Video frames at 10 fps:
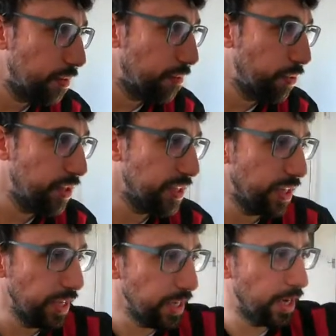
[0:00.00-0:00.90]

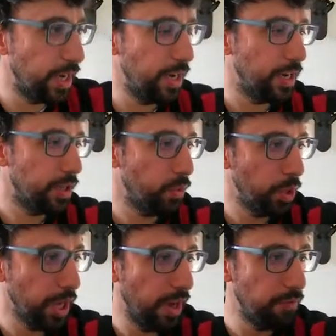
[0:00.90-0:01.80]

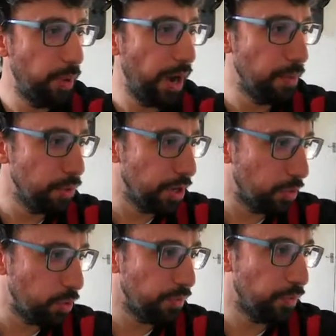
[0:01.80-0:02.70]
We have Bayern Munich
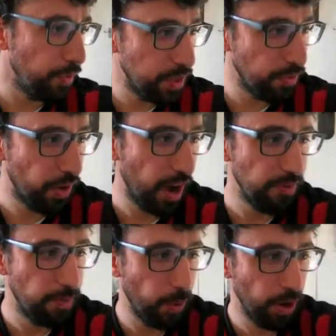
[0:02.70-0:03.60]
with
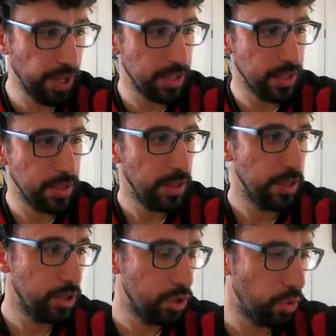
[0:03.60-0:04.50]
55 points,
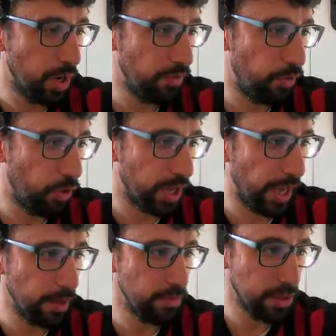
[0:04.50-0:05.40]
24
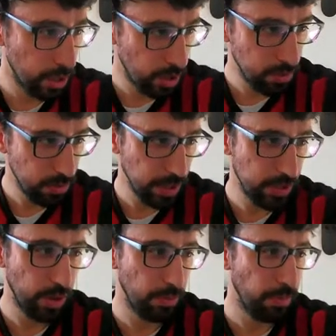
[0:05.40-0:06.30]
games. So he's
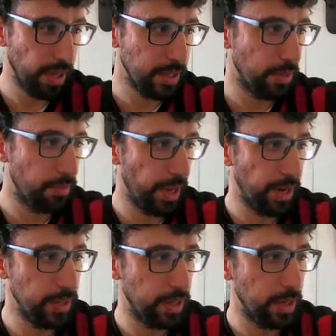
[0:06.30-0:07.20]
doing better
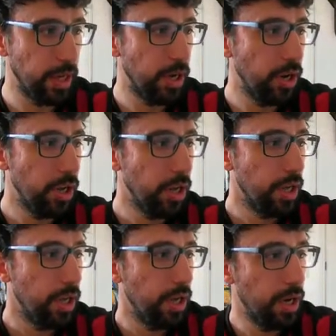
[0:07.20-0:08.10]
than
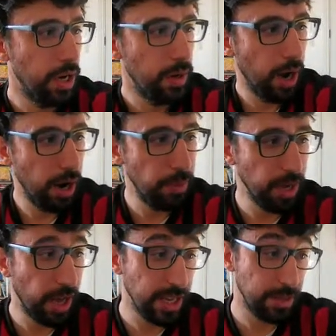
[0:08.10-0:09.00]
RB
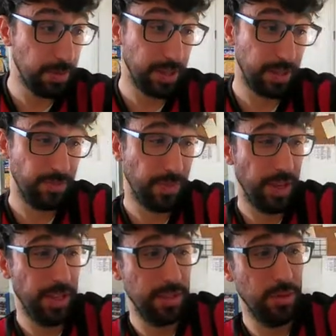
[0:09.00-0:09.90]
Leipzig
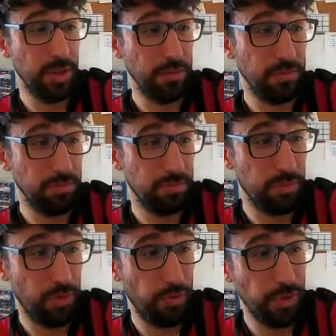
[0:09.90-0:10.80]
is doing
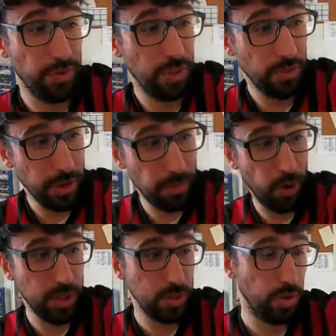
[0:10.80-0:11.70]
53
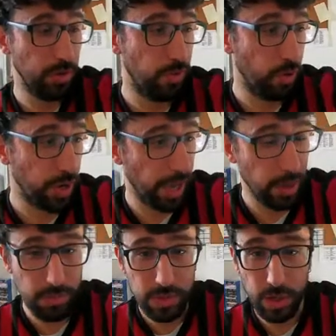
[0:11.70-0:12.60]
points, 24
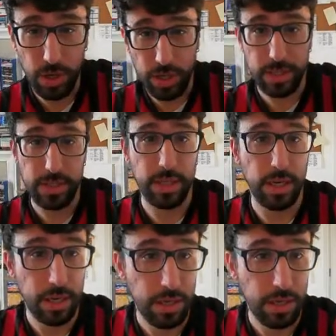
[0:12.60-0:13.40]
games. So it's so